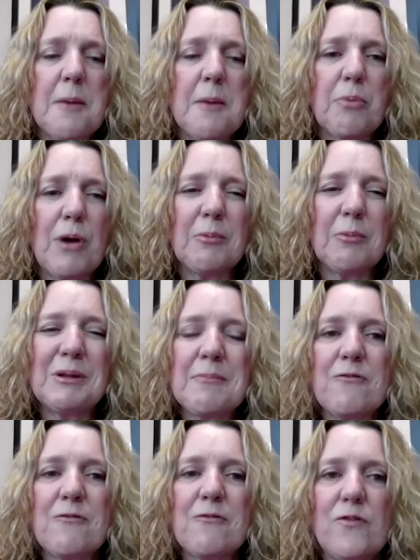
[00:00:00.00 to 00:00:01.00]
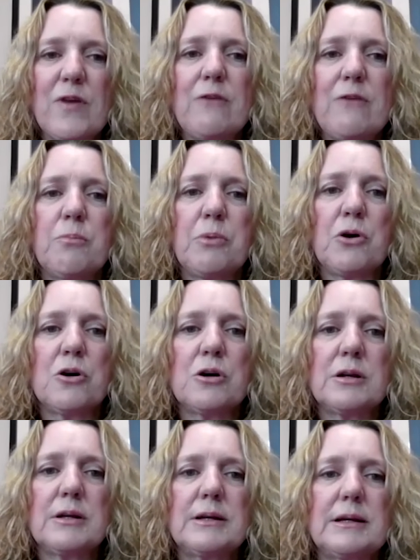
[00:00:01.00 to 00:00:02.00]
But probably my
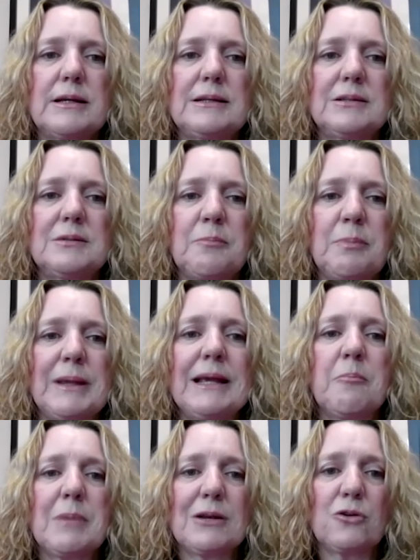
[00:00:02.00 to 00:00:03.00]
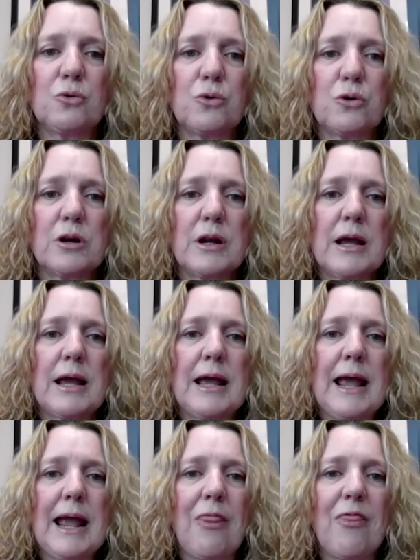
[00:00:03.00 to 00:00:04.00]
favorite part is being a mentor.
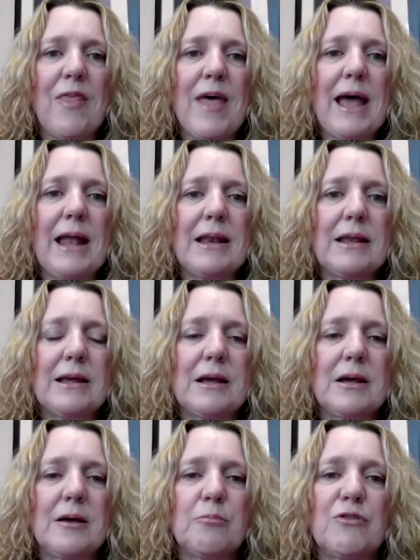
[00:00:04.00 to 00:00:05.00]
And that